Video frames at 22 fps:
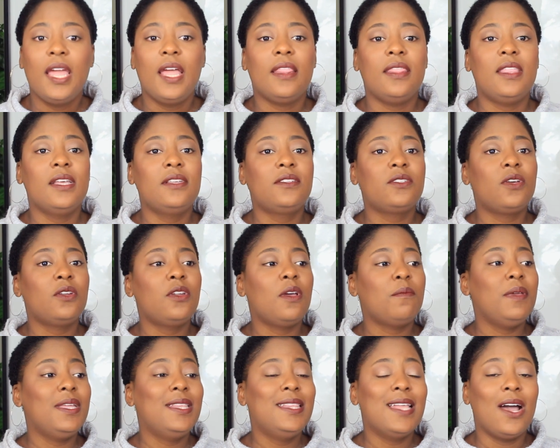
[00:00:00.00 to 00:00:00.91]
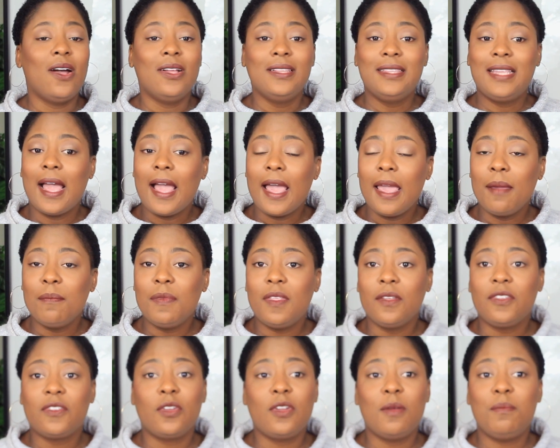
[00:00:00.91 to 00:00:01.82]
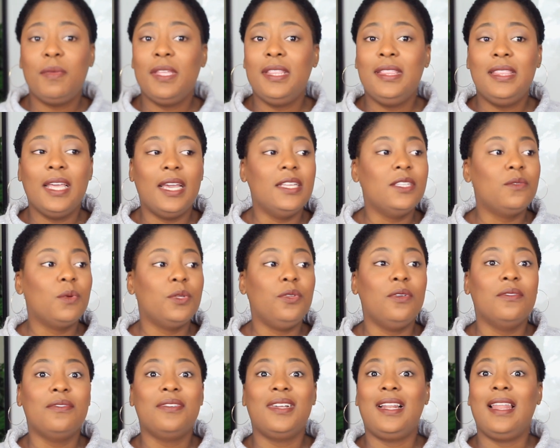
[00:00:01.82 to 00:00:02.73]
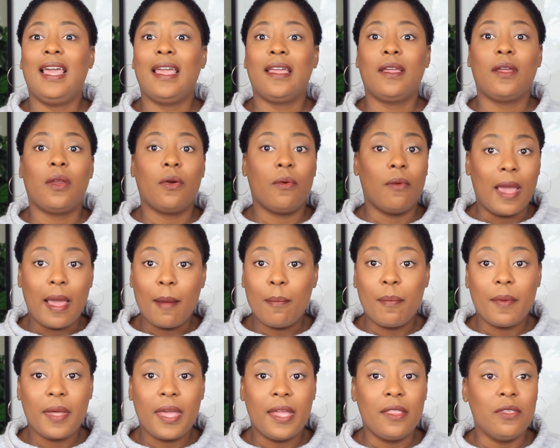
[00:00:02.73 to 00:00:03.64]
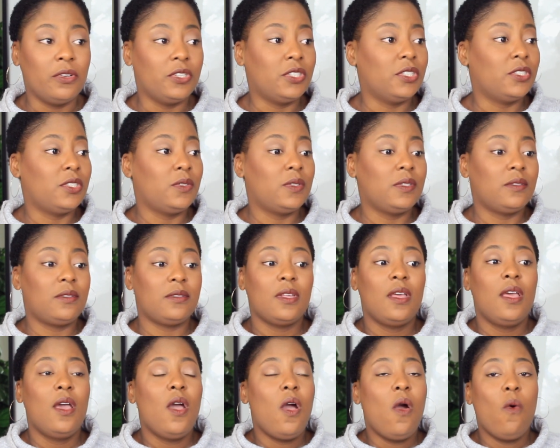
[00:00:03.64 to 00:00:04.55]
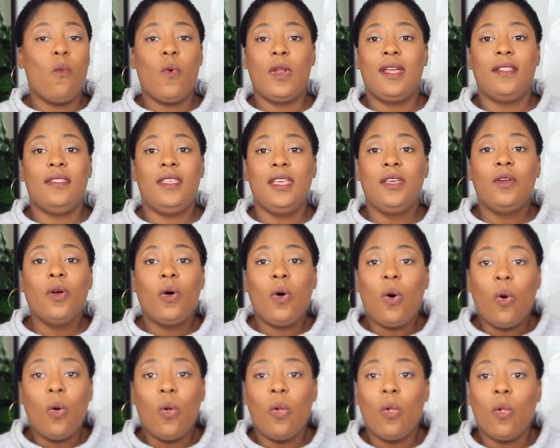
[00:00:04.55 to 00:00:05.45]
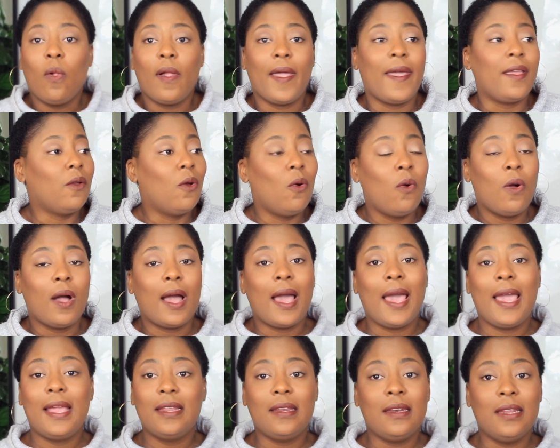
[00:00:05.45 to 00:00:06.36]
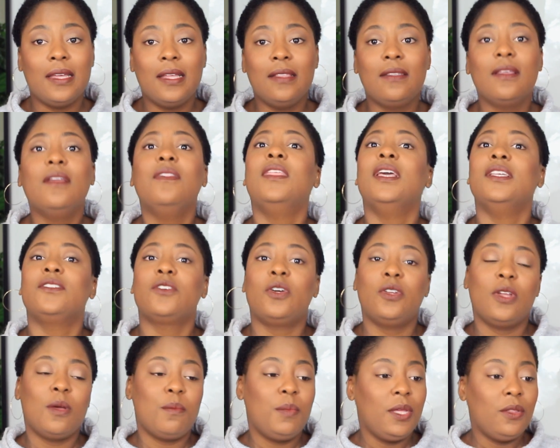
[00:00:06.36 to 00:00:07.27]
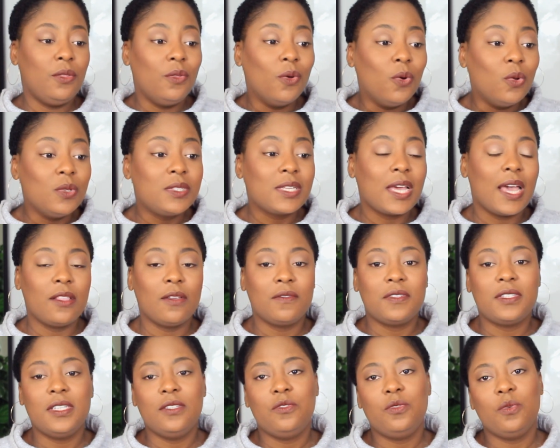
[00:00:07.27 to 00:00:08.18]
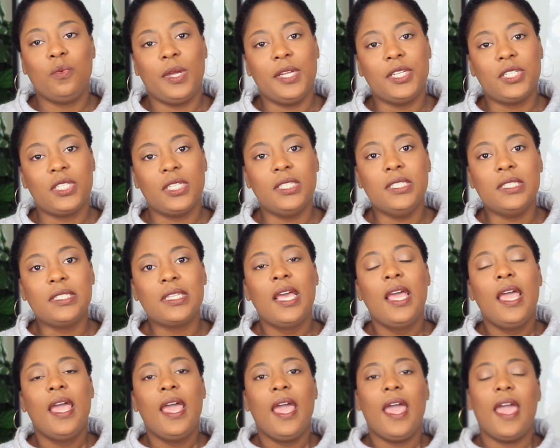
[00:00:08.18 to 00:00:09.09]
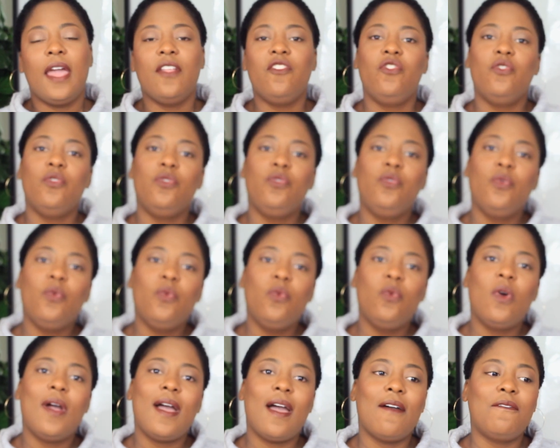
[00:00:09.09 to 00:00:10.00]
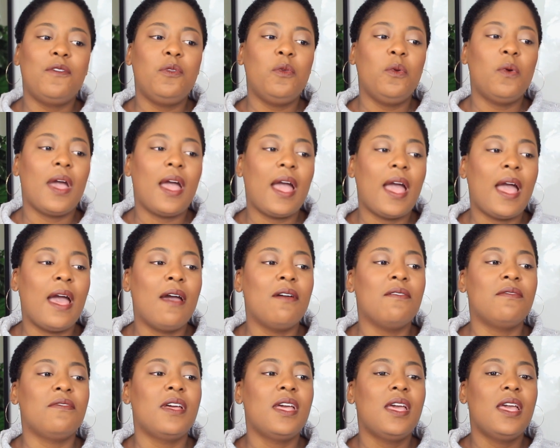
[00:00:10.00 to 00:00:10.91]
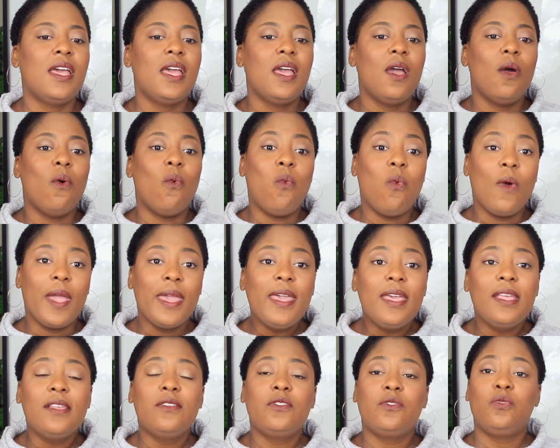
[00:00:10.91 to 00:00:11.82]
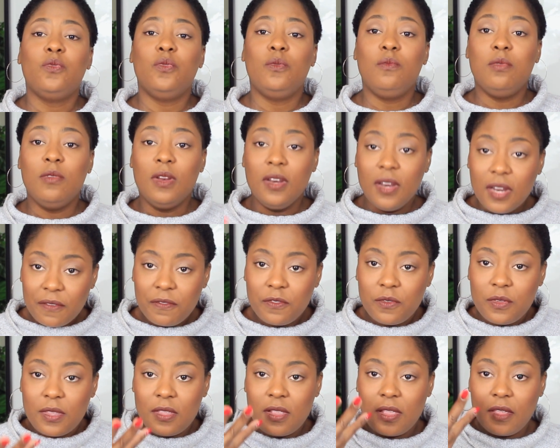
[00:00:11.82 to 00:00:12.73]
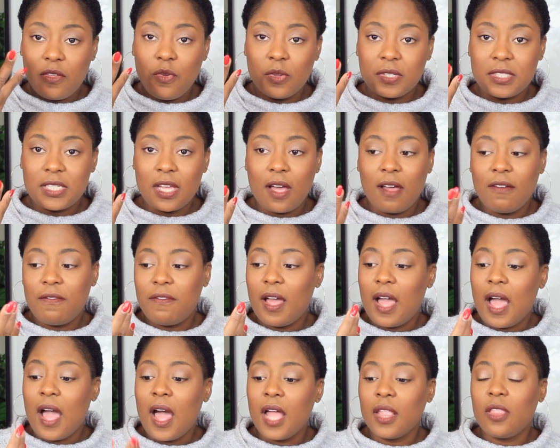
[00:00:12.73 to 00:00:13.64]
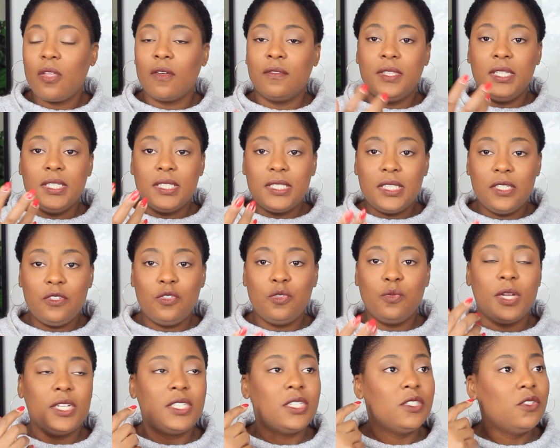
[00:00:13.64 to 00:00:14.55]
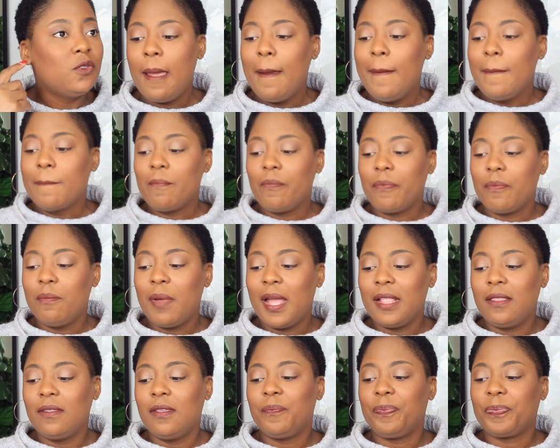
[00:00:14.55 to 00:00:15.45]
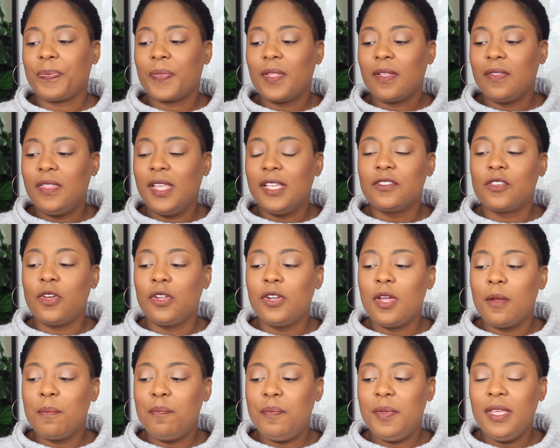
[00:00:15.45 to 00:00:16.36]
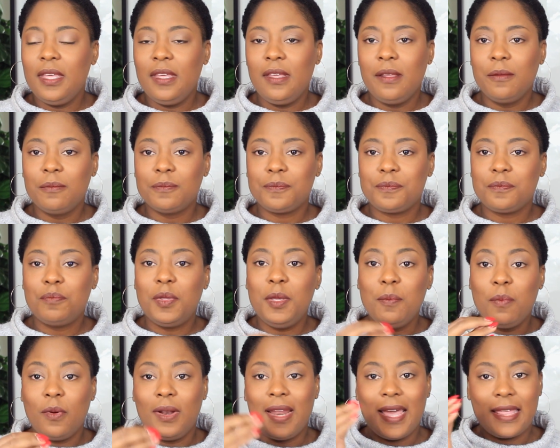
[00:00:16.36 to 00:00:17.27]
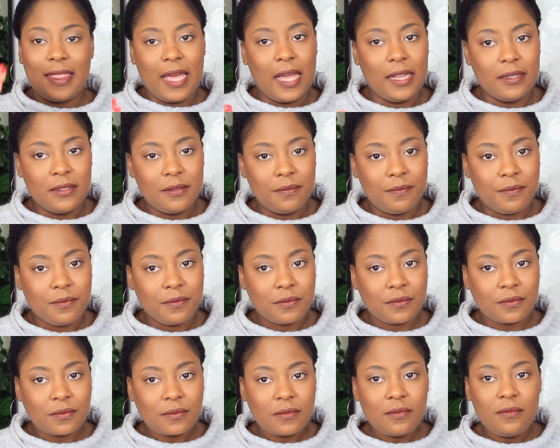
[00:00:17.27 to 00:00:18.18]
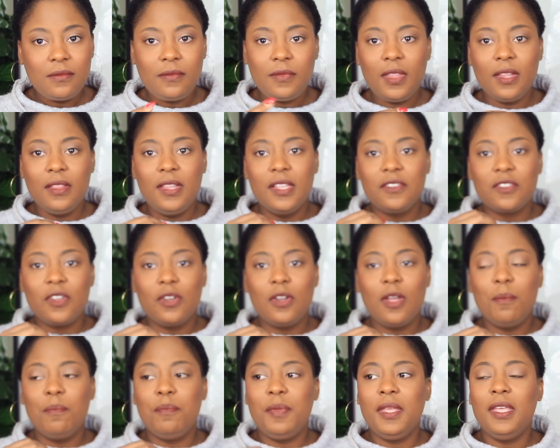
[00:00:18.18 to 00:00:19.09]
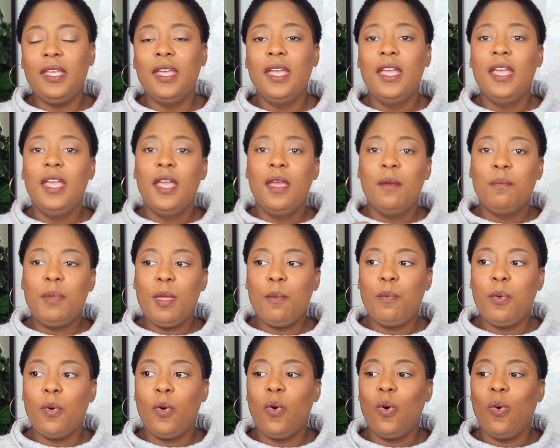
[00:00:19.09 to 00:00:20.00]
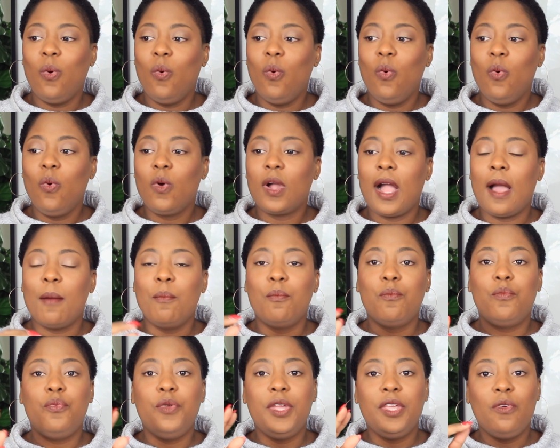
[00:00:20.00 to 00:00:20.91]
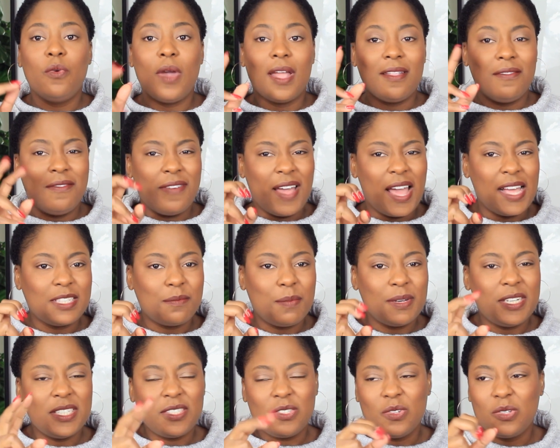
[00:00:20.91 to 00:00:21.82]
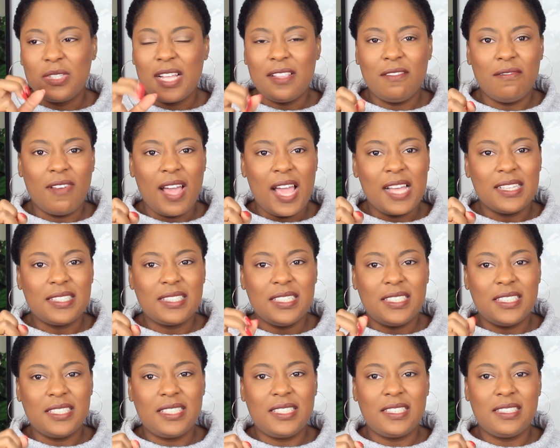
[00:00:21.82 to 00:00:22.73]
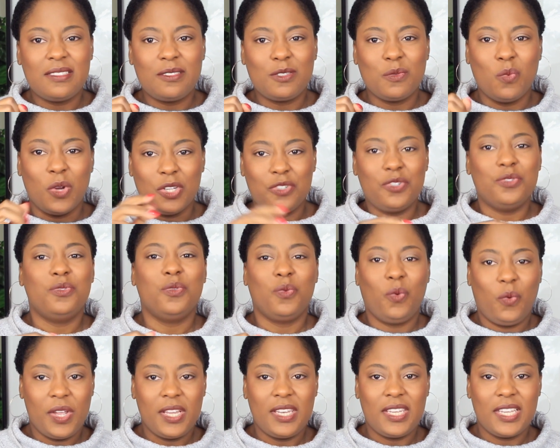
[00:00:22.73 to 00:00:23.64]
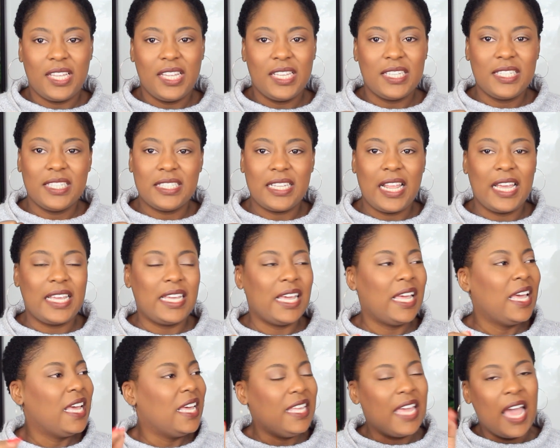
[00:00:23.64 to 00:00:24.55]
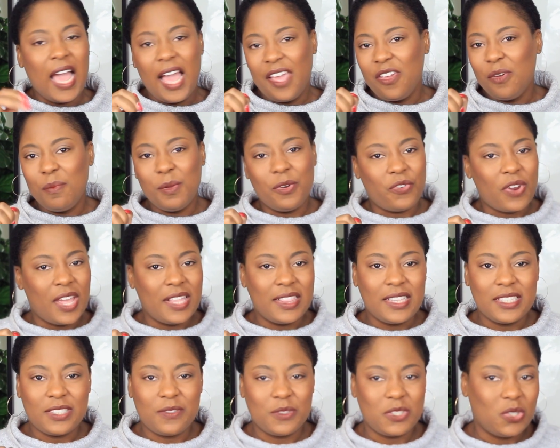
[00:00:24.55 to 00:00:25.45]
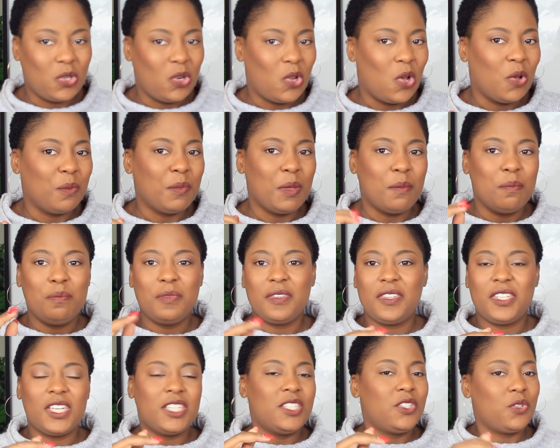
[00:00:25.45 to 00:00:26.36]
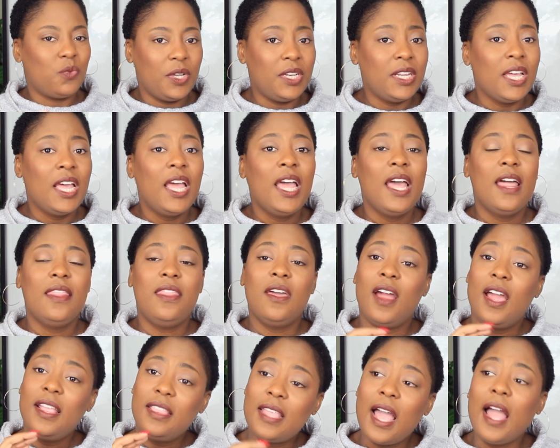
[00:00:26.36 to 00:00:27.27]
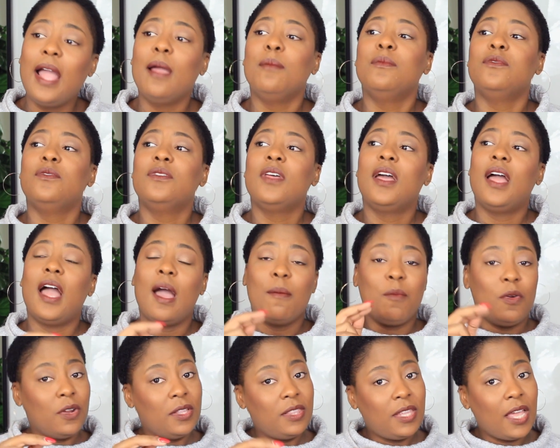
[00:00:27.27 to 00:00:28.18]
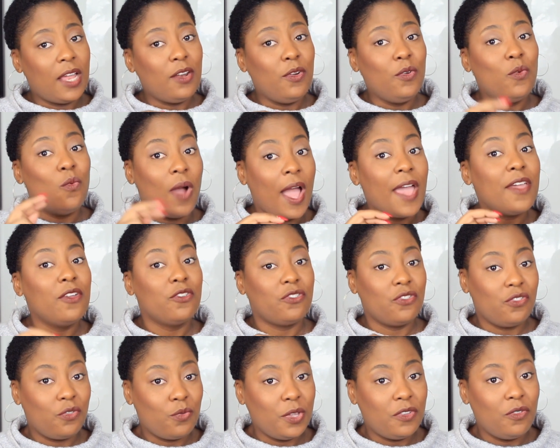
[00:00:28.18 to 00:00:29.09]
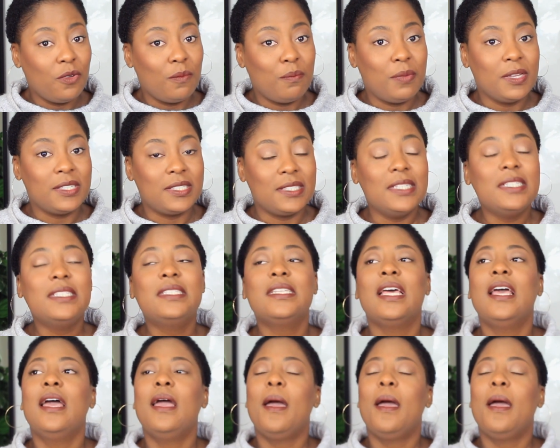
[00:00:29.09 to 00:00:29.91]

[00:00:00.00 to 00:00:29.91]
there's gonna be downtime, there's gonna be days when you feel like crap and you just want to dig a hole and go hide in it. There's gonna be those kind of situations, and you do have to have ways to lift yourself out of this situation. But there's gonna be people like that. There's gonna be people who come bring you advice, but it's not advice, they just want you to quit. It's like, yeah, you've been trying this for so long, babe, just quit. There are times I'm gonna tell you why you should quit your business,